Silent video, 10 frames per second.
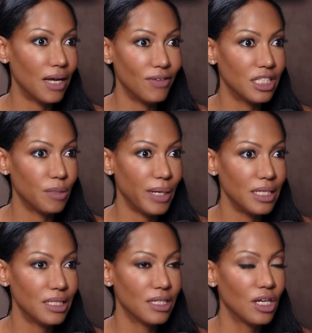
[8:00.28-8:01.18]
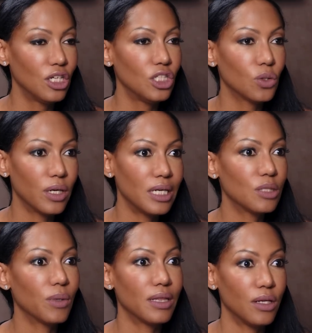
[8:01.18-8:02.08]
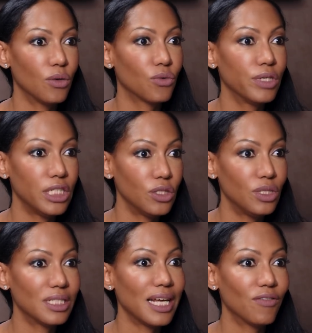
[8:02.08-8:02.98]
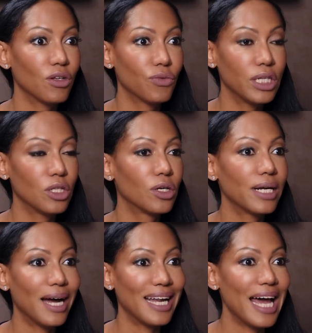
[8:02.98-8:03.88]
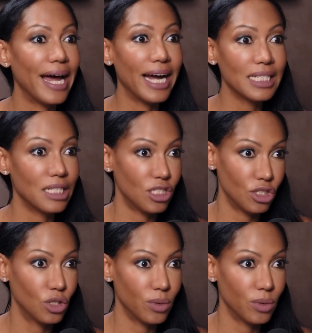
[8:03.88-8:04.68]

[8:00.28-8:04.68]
evidence-based, joy is within reach. You just have to relearn how to access your